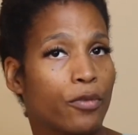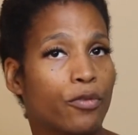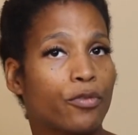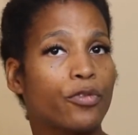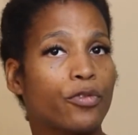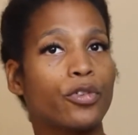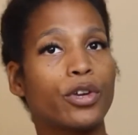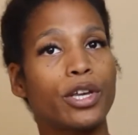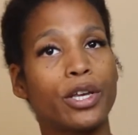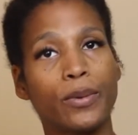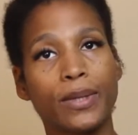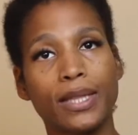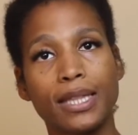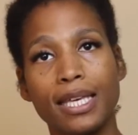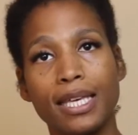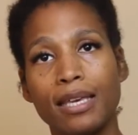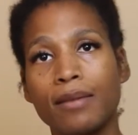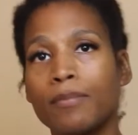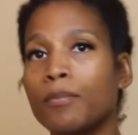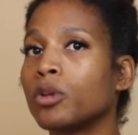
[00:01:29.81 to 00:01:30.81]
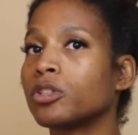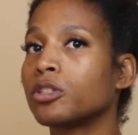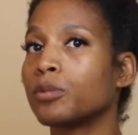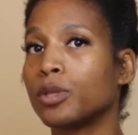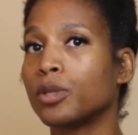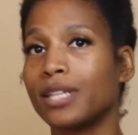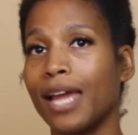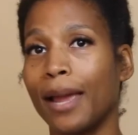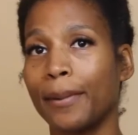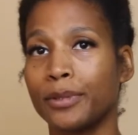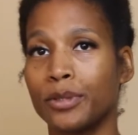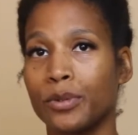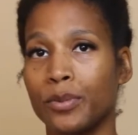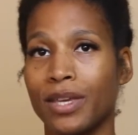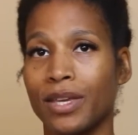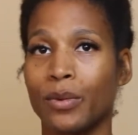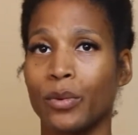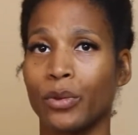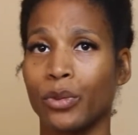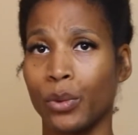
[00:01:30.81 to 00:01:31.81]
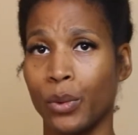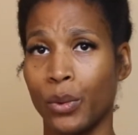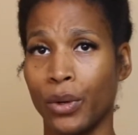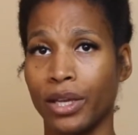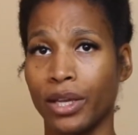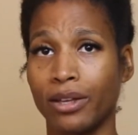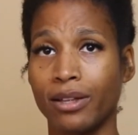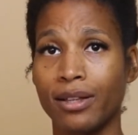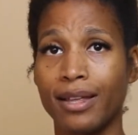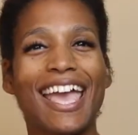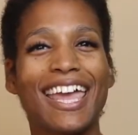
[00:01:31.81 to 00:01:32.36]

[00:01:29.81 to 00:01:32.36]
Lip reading: frequently, multiple times a week with oil.